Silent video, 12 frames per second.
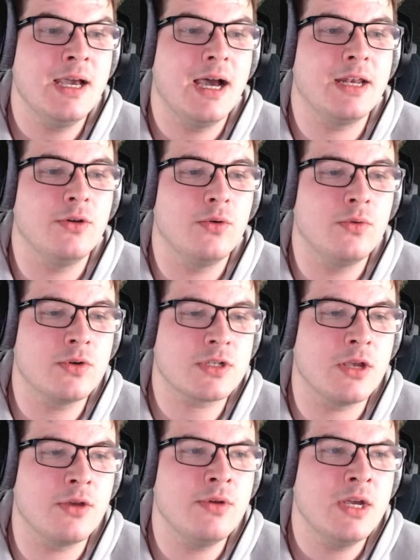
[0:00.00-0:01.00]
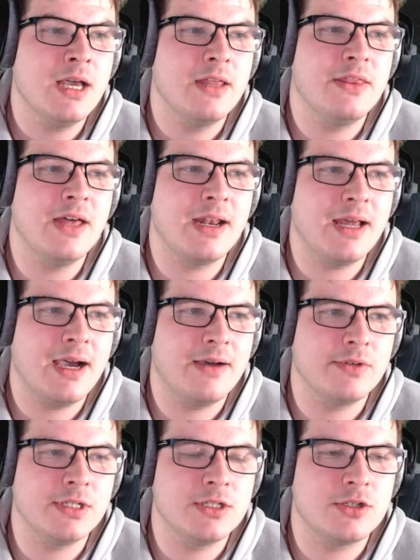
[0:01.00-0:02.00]
and you're also then
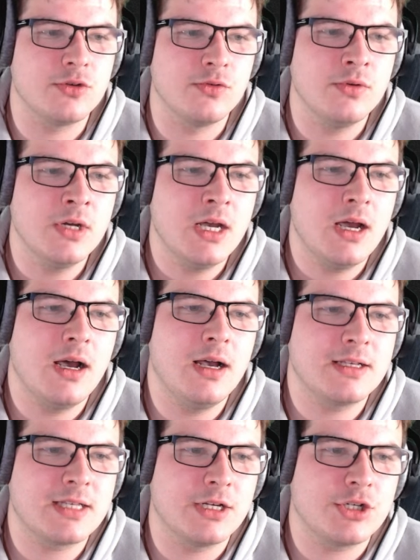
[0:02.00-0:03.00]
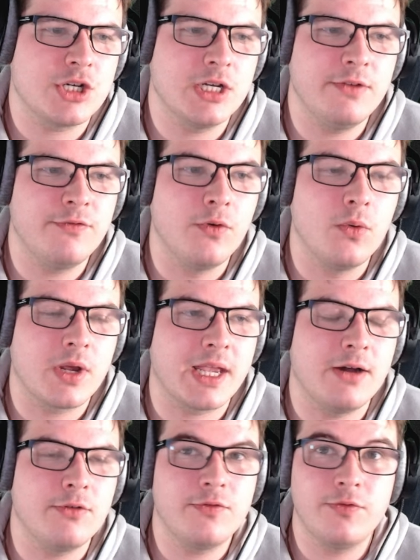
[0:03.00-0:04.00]
having to essentially fork
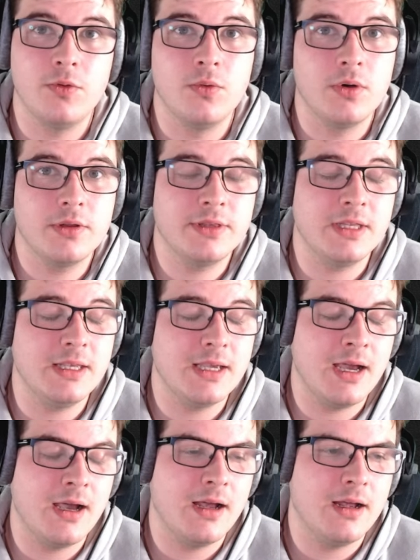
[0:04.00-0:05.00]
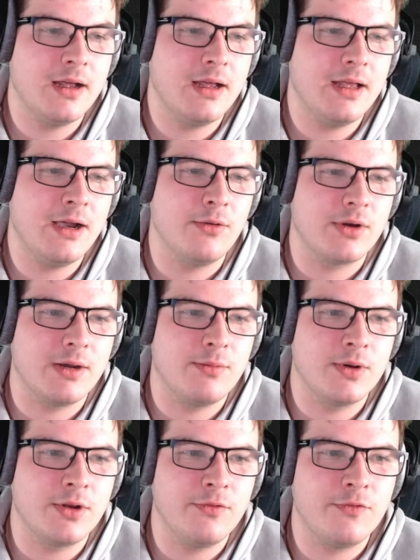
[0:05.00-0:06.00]
out for the Hellcat
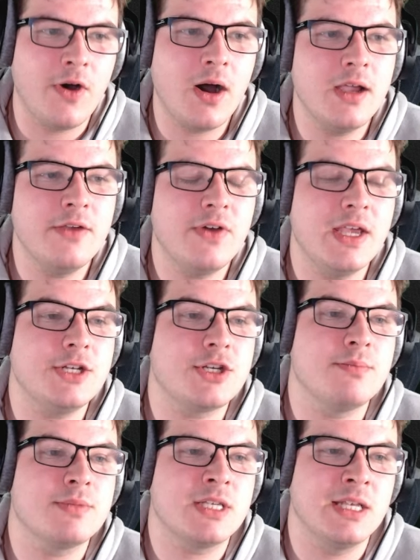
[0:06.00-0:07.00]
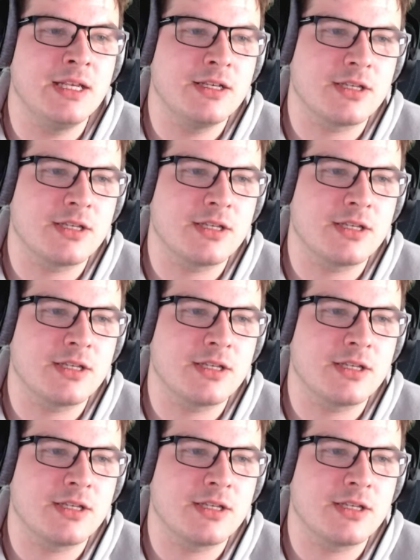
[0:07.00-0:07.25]
105 HMC.